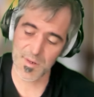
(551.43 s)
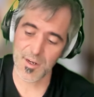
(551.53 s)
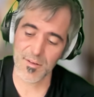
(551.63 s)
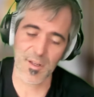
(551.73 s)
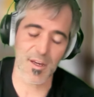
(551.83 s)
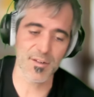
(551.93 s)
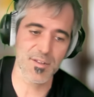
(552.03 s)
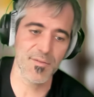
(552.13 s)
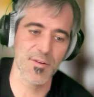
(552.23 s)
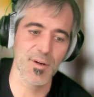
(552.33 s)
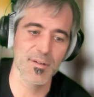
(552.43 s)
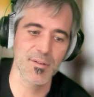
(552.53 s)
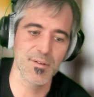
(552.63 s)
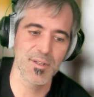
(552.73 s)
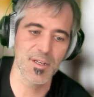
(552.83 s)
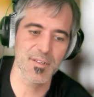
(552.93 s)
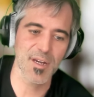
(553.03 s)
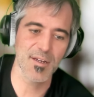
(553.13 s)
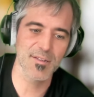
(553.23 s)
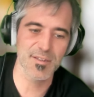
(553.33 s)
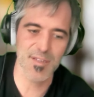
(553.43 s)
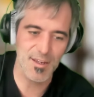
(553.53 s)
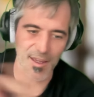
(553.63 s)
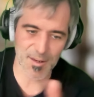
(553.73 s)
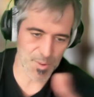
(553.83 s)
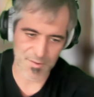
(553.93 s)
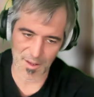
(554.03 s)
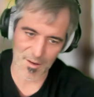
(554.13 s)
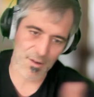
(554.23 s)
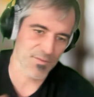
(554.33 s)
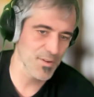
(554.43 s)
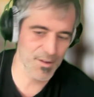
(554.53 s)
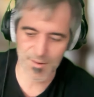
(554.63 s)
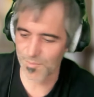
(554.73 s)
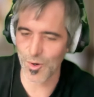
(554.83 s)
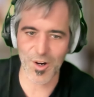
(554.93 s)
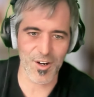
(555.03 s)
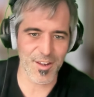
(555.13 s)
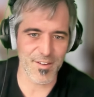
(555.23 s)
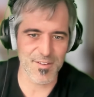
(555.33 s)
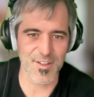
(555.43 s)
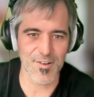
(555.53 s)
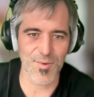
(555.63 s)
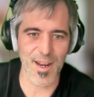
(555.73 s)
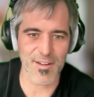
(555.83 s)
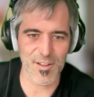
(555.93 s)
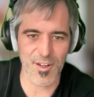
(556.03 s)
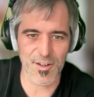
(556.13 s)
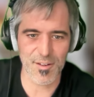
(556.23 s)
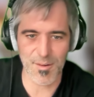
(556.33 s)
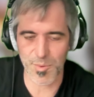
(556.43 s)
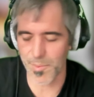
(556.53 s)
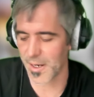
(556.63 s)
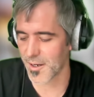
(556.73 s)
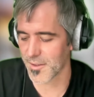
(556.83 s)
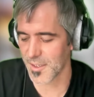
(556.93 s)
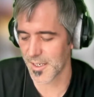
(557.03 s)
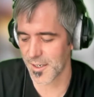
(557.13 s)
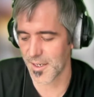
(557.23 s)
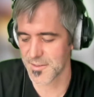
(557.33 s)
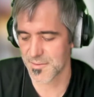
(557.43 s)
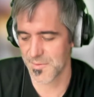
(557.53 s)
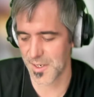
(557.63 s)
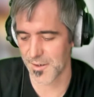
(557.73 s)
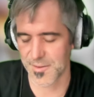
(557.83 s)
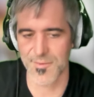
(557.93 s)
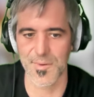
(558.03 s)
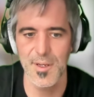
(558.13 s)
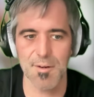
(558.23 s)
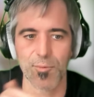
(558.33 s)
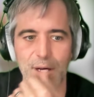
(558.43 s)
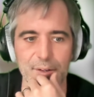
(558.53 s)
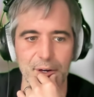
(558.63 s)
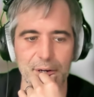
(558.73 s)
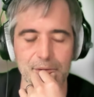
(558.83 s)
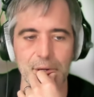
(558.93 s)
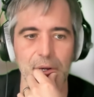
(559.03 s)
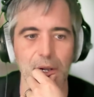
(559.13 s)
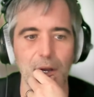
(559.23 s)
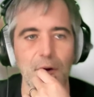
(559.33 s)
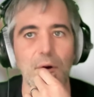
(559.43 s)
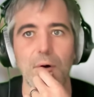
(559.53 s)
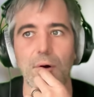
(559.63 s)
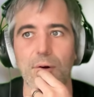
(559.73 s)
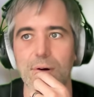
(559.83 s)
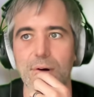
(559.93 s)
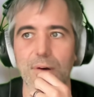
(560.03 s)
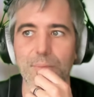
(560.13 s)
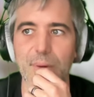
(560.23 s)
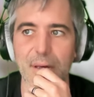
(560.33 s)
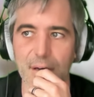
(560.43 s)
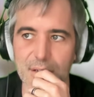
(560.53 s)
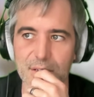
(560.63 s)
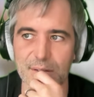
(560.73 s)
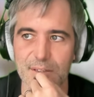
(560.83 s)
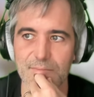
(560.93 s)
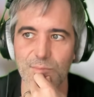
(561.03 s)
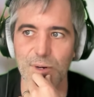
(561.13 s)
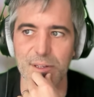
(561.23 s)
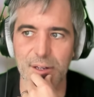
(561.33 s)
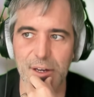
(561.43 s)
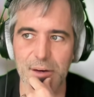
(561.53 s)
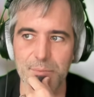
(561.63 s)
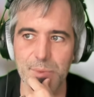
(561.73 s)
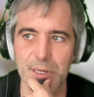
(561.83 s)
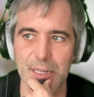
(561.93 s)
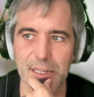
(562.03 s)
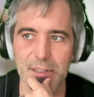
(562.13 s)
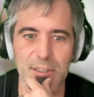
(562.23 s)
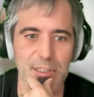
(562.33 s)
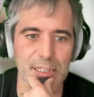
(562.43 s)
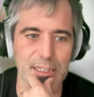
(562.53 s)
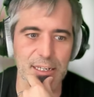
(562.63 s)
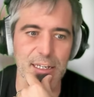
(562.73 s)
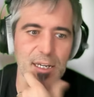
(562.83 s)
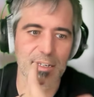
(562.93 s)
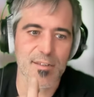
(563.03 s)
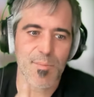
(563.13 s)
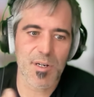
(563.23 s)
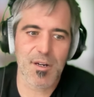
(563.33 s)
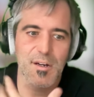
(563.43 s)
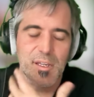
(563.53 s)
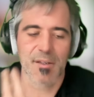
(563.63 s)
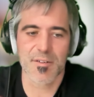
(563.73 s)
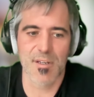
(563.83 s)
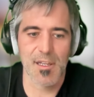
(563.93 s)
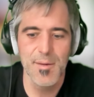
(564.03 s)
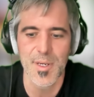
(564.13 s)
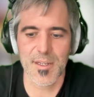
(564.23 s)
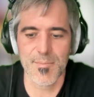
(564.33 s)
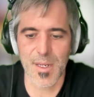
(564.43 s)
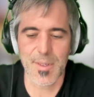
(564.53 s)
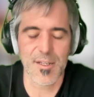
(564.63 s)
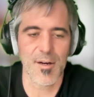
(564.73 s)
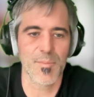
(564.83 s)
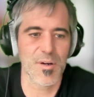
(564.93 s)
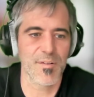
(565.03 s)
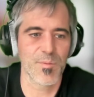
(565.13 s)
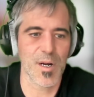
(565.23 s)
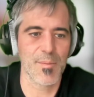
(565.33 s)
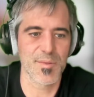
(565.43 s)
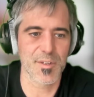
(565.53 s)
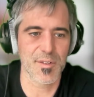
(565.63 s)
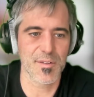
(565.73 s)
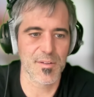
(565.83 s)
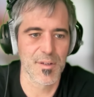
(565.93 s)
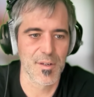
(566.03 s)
you know the kind of stuff they wanted to do in data science because like 80% of the work is the wrangling and the preparing of data as you know it's kind of well known or because it's what the company needed and at some point okay there's a limited maybe number of problems you can